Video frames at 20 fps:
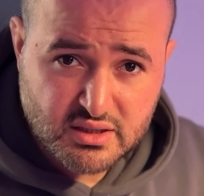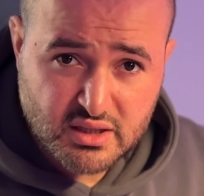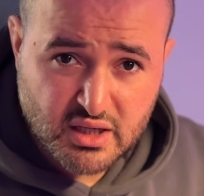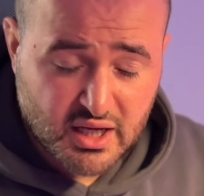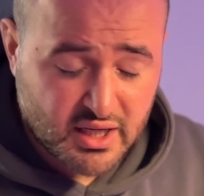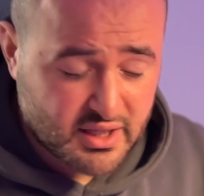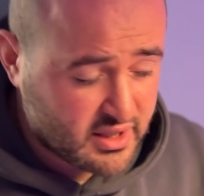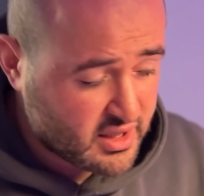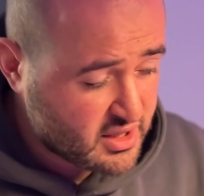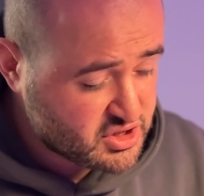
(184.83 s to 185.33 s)

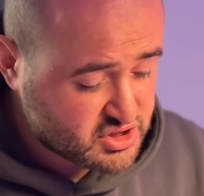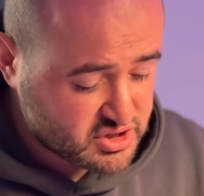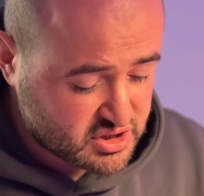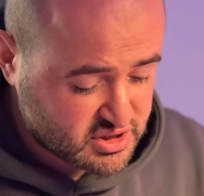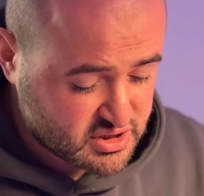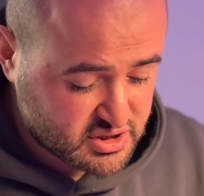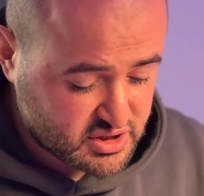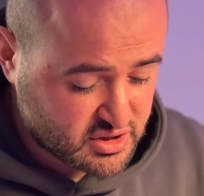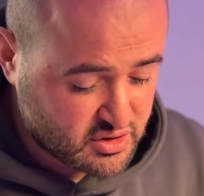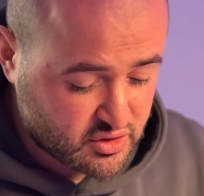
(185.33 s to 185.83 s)
and I
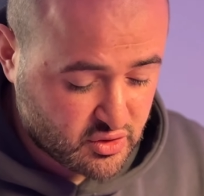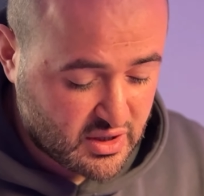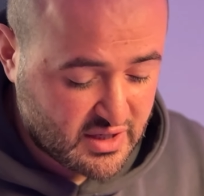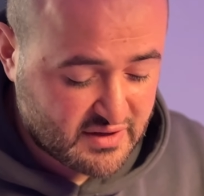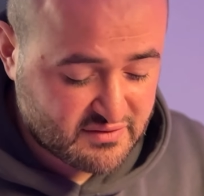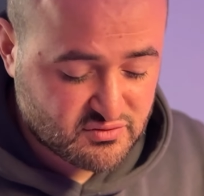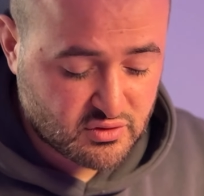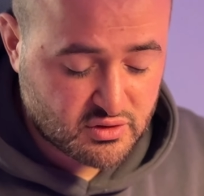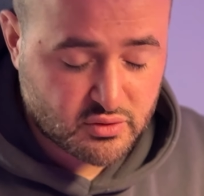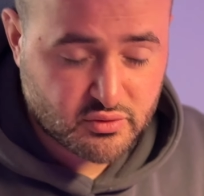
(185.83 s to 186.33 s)
just, you
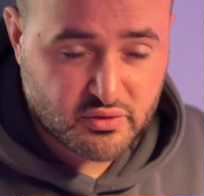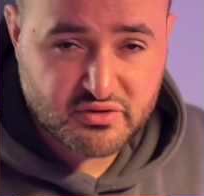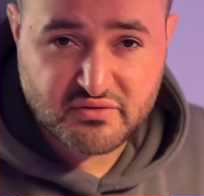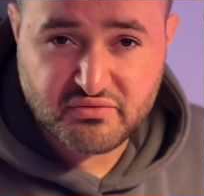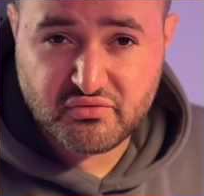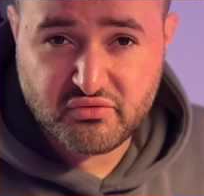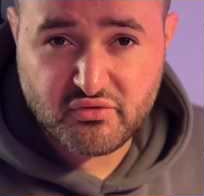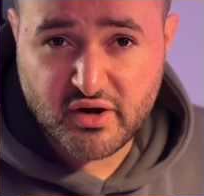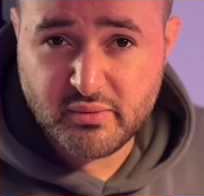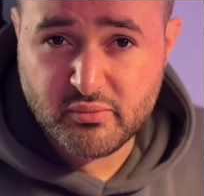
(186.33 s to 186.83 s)
have to lower the
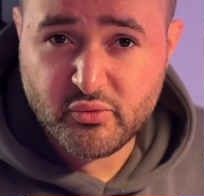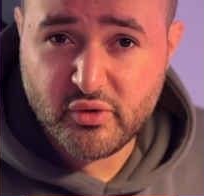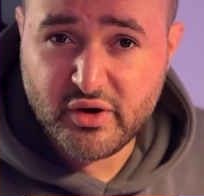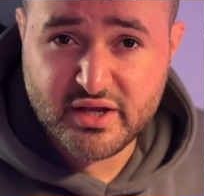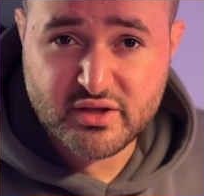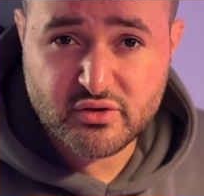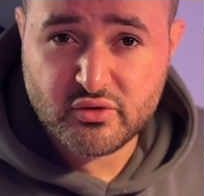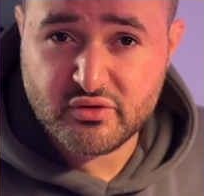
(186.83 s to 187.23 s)
frame rate